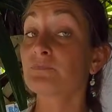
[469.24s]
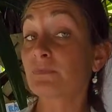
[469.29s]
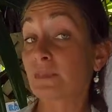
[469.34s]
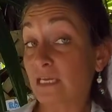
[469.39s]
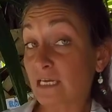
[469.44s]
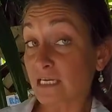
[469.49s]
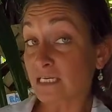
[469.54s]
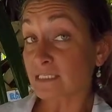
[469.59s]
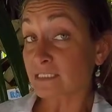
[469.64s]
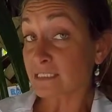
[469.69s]

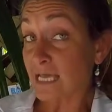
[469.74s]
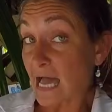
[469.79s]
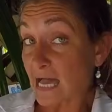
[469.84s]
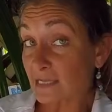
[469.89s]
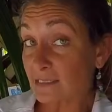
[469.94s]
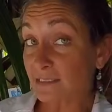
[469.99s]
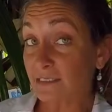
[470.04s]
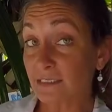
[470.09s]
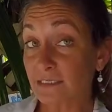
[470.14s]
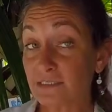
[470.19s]

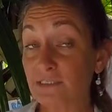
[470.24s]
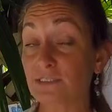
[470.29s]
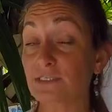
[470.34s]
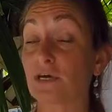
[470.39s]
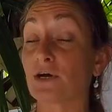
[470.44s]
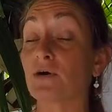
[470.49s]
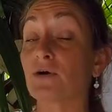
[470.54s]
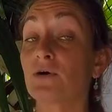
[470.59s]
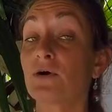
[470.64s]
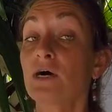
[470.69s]
Exactly.
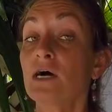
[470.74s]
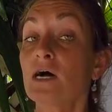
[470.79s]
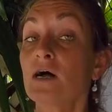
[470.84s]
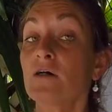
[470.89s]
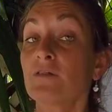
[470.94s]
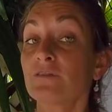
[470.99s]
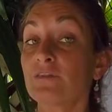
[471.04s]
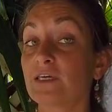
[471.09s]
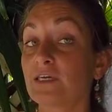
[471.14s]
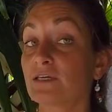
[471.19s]
So,
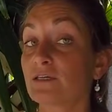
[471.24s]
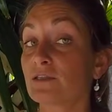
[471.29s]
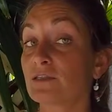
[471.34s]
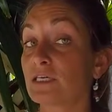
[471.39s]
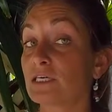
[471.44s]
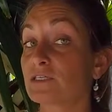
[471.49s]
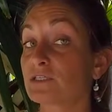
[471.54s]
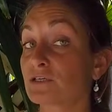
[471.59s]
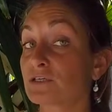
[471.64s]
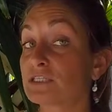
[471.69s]

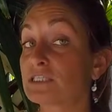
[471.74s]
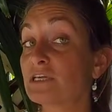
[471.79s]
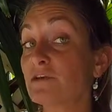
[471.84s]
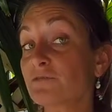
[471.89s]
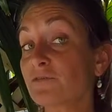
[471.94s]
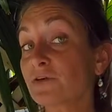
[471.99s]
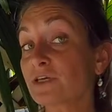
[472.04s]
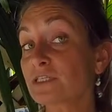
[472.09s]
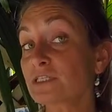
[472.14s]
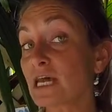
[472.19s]
these are
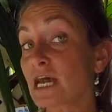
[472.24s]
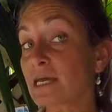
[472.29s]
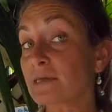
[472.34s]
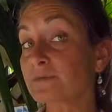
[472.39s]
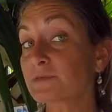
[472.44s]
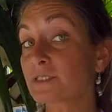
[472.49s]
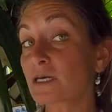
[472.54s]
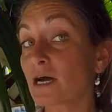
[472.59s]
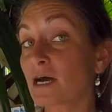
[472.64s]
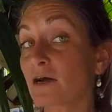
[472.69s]
different
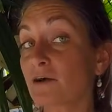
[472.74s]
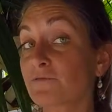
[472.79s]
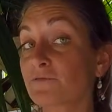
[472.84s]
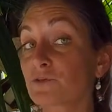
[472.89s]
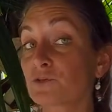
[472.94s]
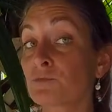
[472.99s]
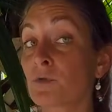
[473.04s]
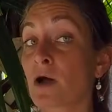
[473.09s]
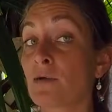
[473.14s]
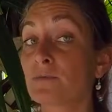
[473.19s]
types of
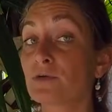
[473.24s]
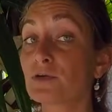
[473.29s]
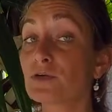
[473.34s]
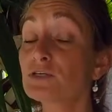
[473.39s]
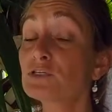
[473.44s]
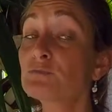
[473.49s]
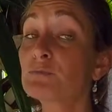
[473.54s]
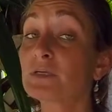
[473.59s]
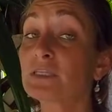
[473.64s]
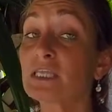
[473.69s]

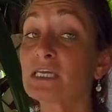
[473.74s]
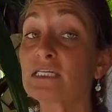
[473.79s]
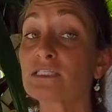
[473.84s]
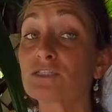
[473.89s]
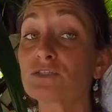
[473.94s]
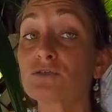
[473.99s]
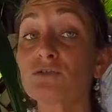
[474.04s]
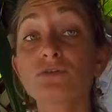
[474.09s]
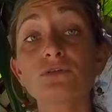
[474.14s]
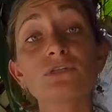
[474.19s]
thermometers, but they
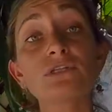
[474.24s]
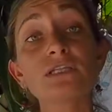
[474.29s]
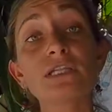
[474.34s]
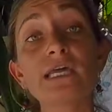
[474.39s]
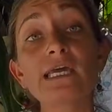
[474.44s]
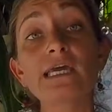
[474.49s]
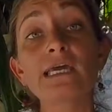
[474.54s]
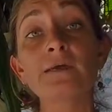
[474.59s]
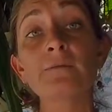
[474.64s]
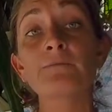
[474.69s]

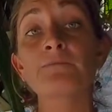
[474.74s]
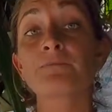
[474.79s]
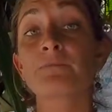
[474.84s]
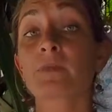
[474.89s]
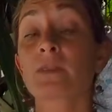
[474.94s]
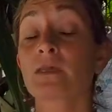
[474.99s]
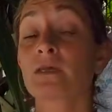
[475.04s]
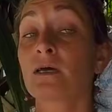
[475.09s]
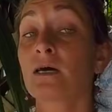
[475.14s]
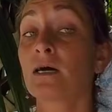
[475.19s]
certainly
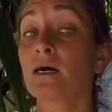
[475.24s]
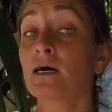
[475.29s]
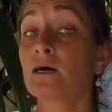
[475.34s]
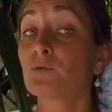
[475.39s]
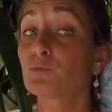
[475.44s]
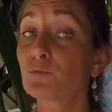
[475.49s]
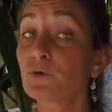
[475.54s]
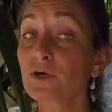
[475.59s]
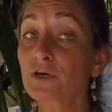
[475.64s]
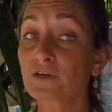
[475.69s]

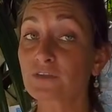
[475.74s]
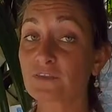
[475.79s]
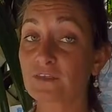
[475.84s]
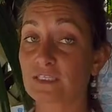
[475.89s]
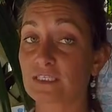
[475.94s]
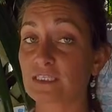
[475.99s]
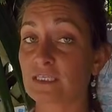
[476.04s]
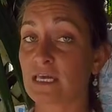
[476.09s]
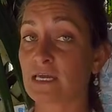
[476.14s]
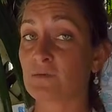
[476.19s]
work the
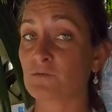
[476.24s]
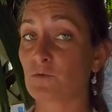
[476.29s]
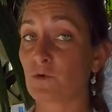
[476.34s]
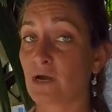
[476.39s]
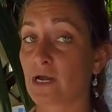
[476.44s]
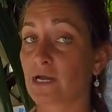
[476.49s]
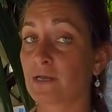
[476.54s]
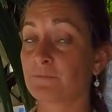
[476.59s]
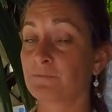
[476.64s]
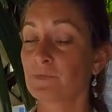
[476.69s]
same
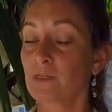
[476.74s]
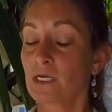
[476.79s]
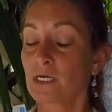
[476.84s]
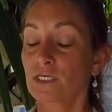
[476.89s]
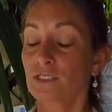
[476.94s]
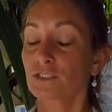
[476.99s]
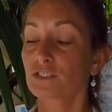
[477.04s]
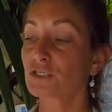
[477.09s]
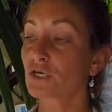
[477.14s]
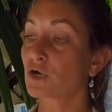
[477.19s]
way.
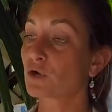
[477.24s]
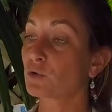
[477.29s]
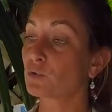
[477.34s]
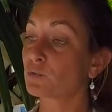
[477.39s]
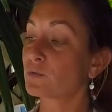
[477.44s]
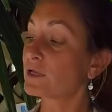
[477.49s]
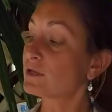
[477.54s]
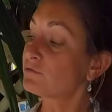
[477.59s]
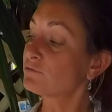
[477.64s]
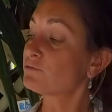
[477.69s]
So
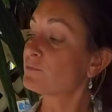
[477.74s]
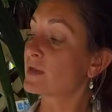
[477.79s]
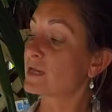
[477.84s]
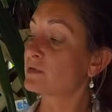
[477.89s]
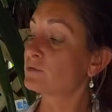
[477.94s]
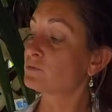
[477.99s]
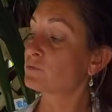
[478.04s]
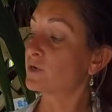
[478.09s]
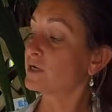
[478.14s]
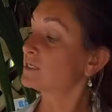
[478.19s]
we've
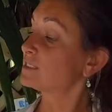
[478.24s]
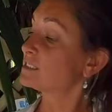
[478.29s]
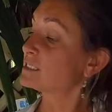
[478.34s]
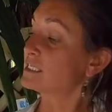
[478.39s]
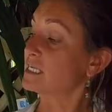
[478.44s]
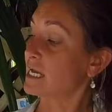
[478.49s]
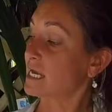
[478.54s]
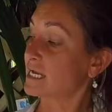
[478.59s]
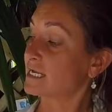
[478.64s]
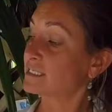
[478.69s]
made one
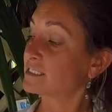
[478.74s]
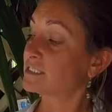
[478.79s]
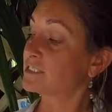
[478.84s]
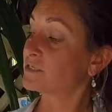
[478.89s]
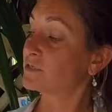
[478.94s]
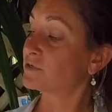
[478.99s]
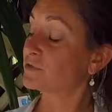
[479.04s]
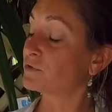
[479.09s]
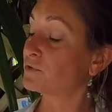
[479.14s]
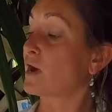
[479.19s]
today
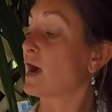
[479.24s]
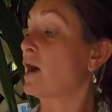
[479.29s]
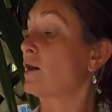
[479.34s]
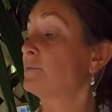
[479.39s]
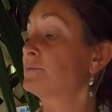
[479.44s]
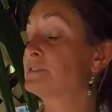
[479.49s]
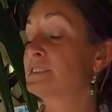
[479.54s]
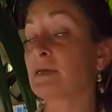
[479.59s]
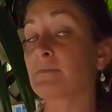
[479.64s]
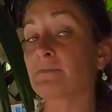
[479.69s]
to
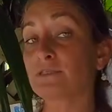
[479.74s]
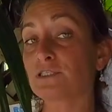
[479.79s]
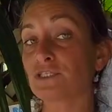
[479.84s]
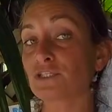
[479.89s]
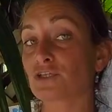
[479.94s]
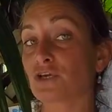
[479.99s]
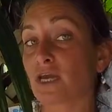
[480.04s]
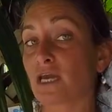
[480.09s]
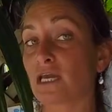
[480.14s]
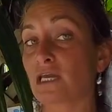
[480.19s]
help
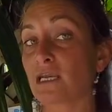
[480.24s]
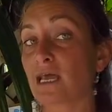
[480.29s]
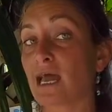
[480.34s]
demonstrate